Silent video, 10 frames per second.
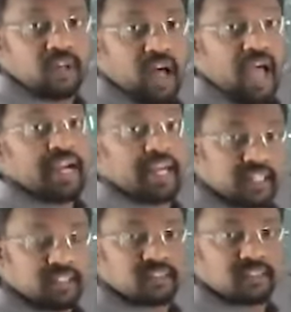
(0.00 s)

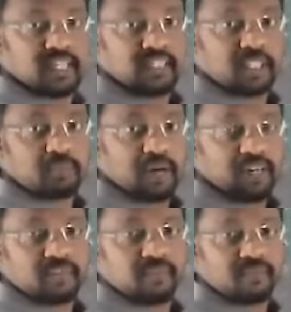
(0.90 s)
Height, nothing but
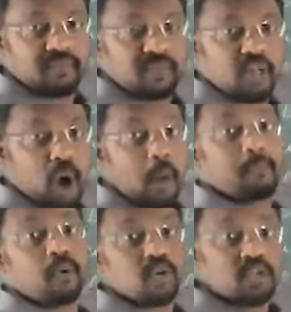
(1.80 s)

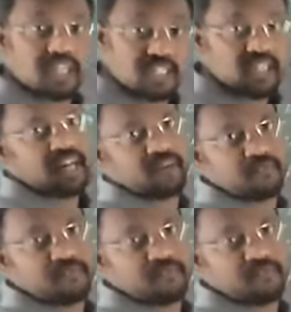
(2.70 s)
opposite side.